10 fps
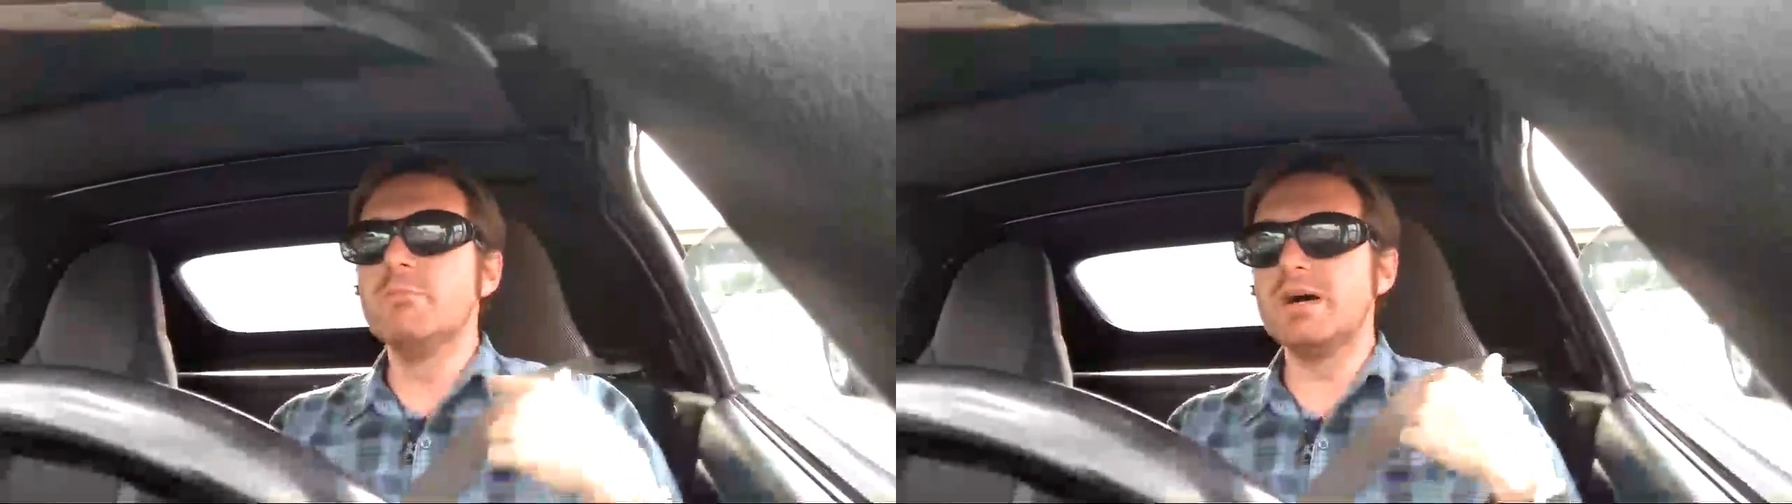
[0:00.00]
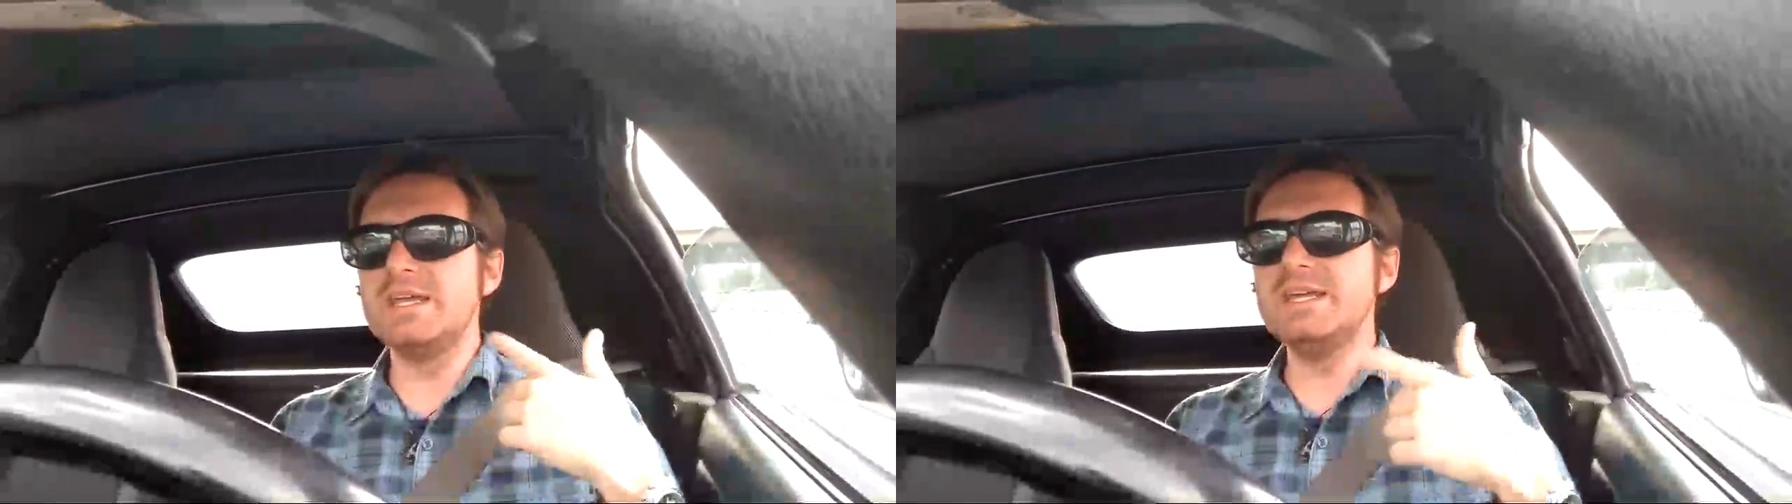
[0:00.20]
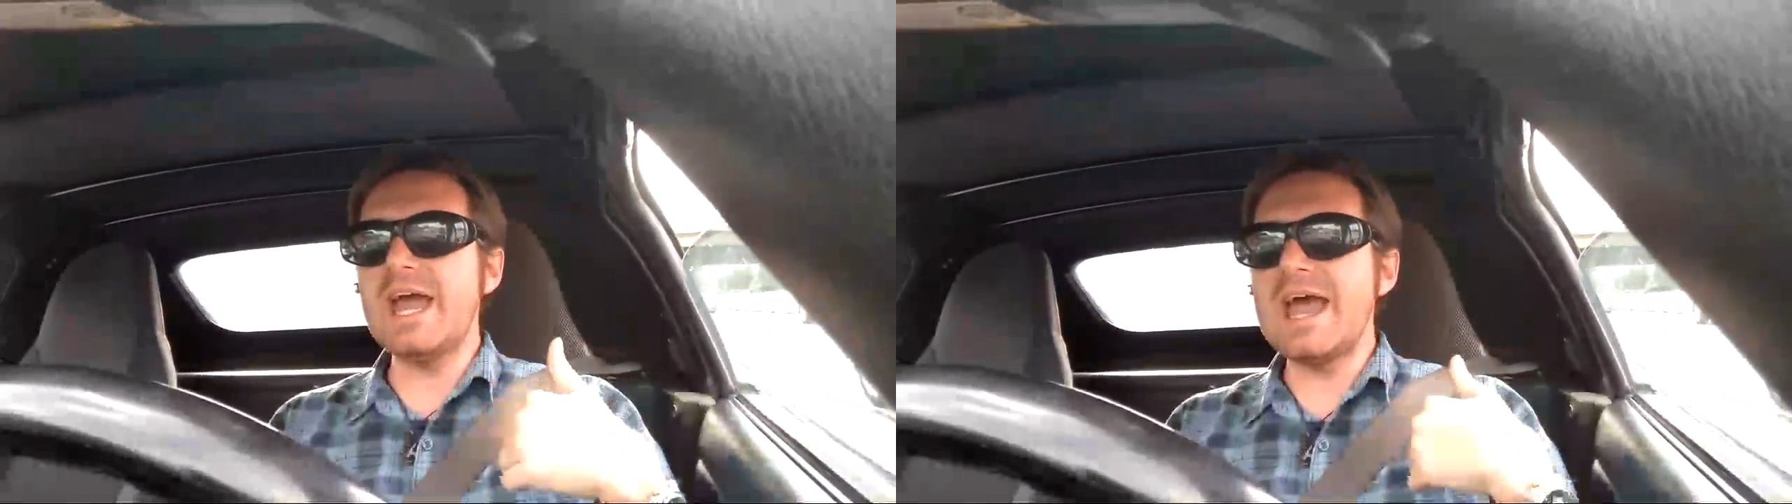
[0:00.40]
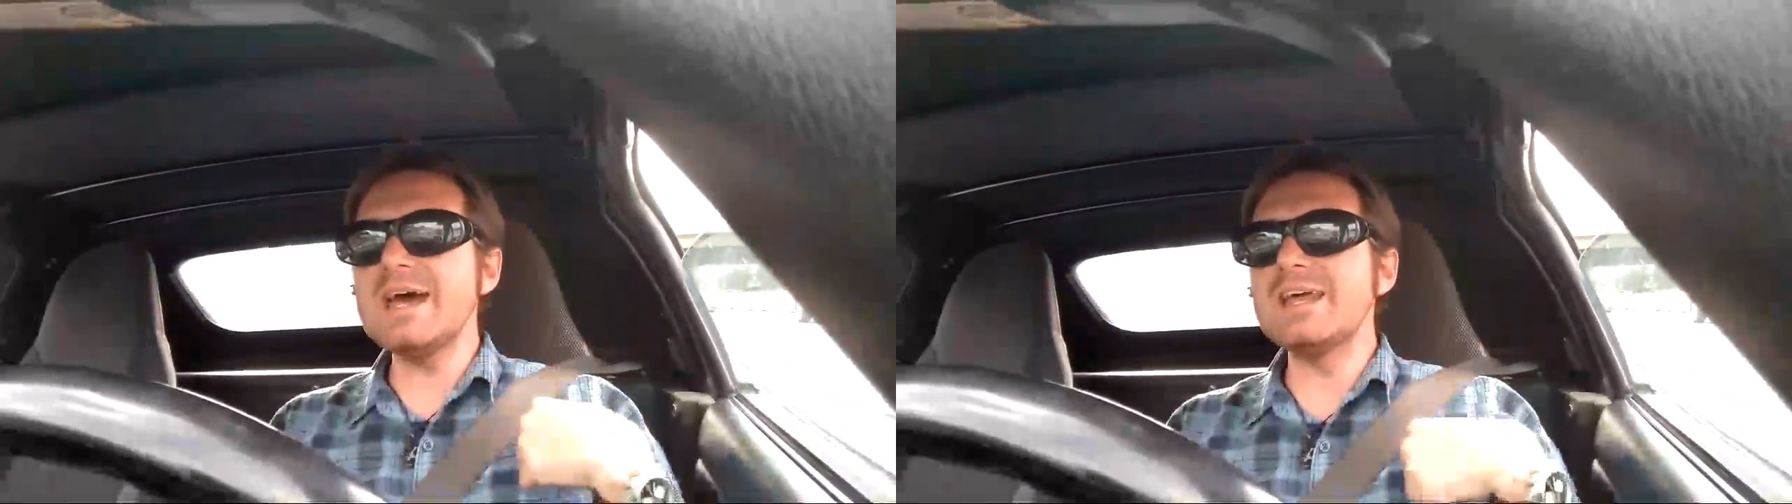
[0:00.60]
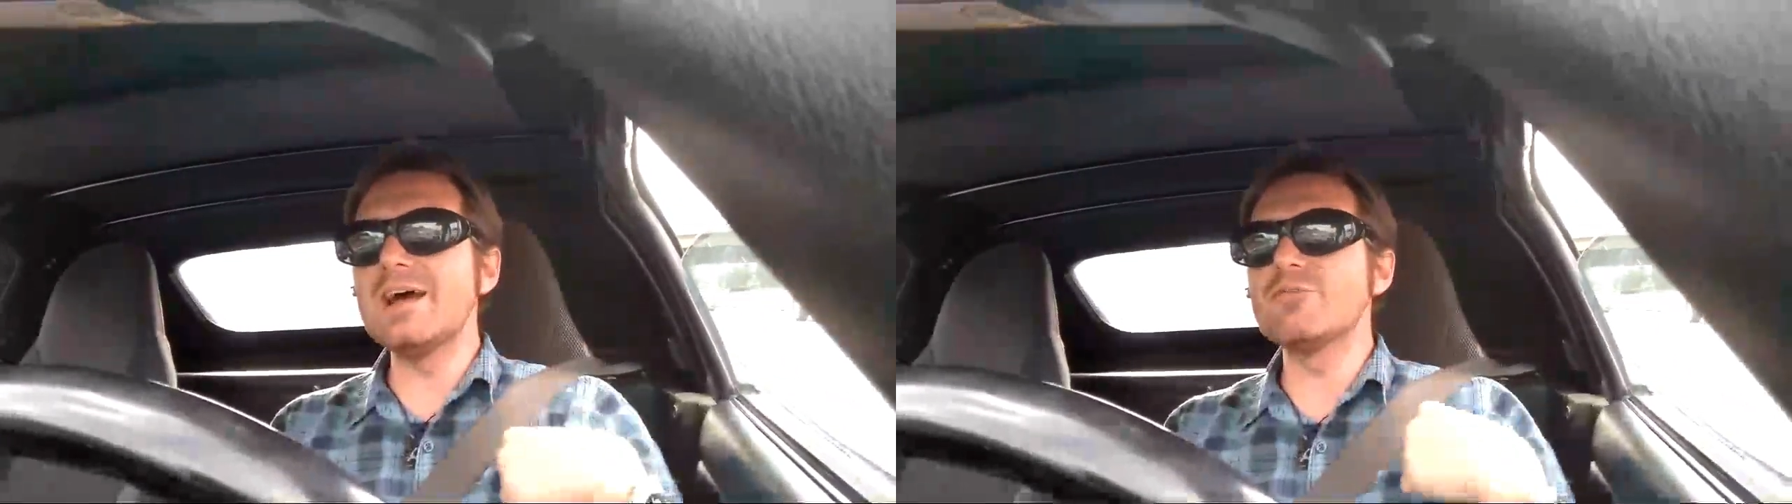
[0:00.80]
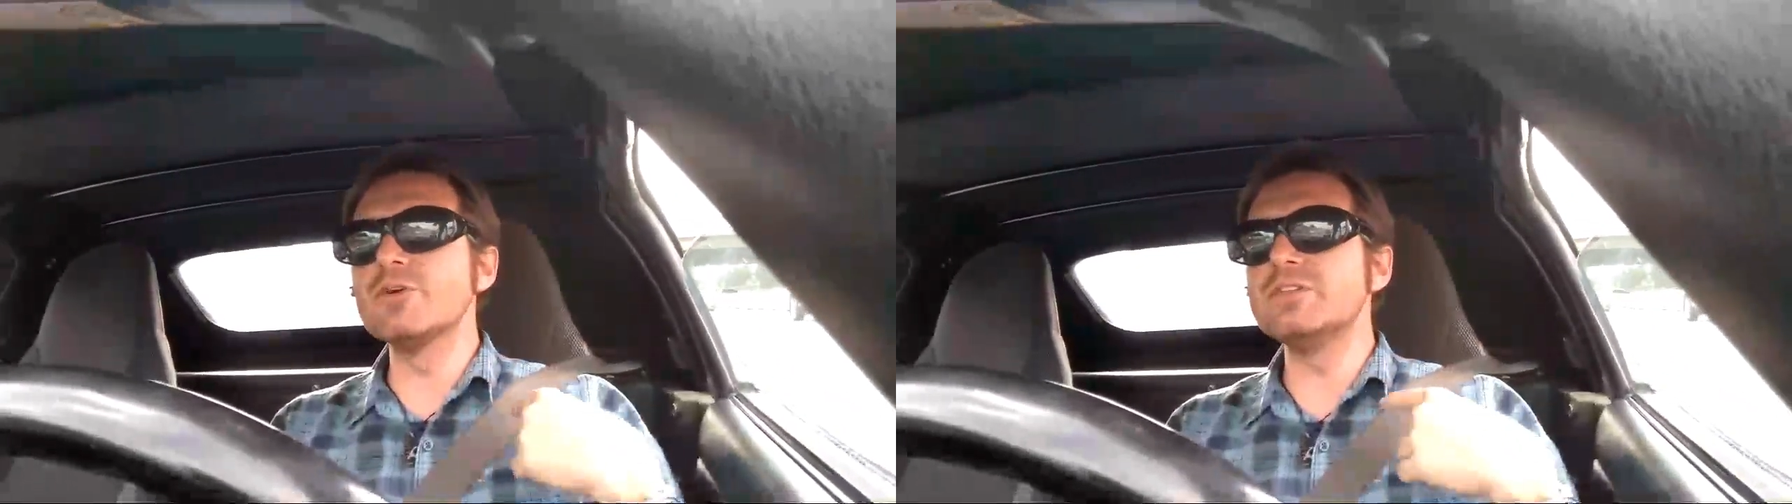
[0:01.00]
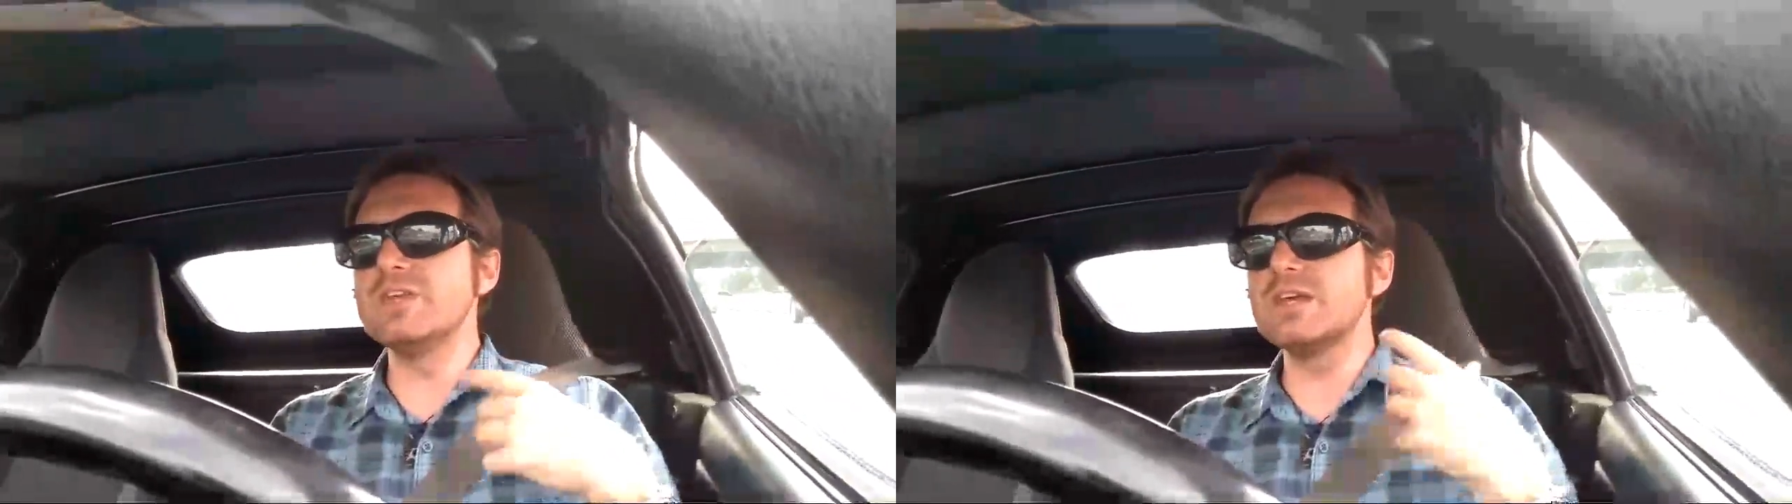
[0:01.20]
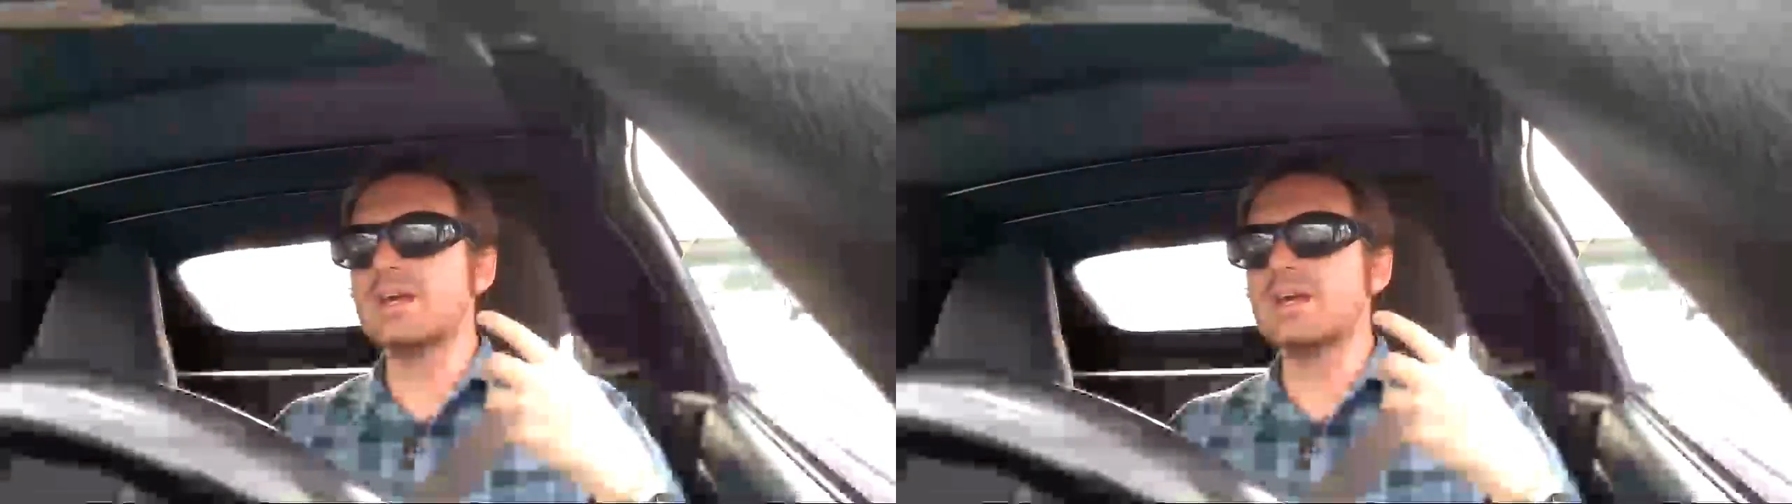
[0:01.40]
but he had everything